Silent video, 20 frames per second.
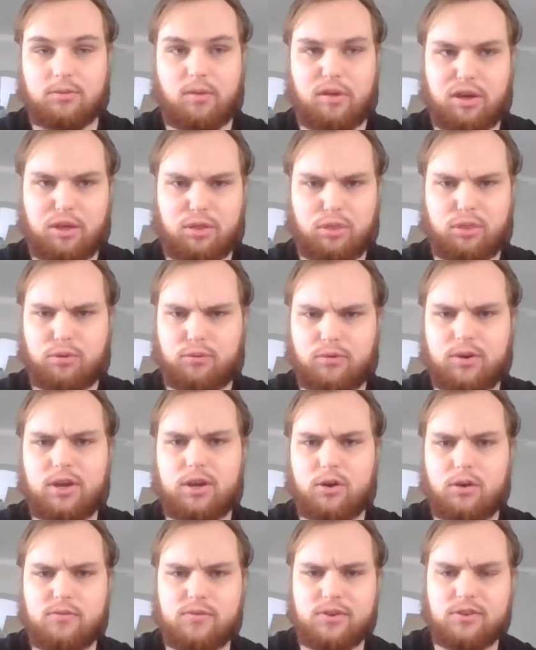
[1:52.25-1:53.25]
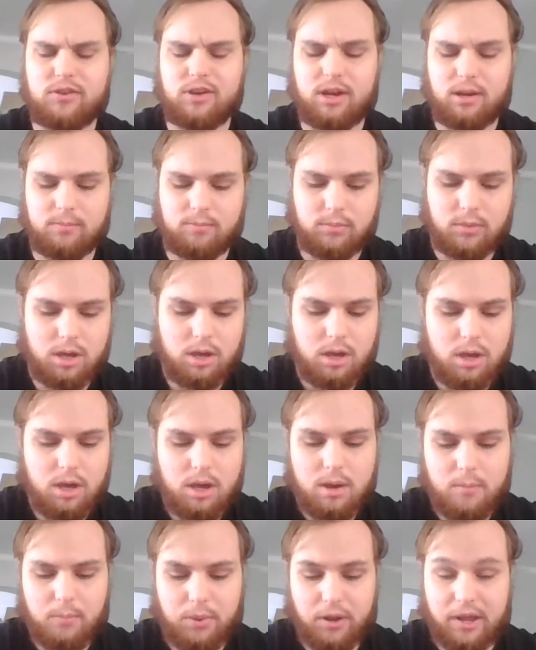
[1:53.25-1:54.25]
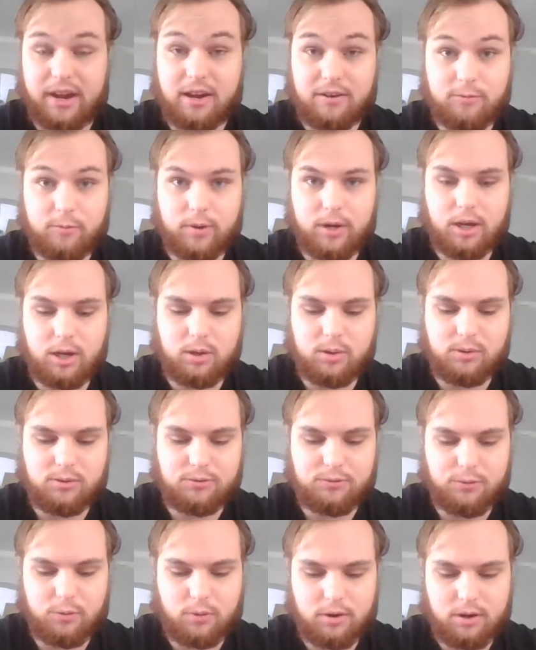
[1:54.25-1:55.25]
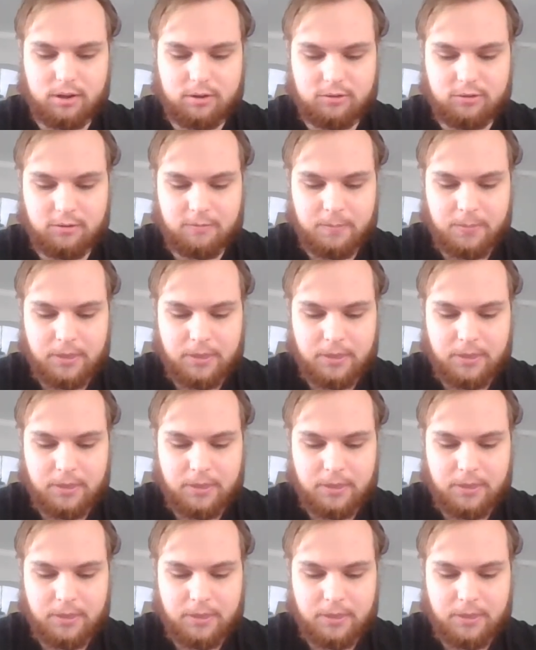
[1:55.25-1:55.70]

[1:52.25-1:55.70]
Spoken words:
like 3 overtime playoff winning goals for us.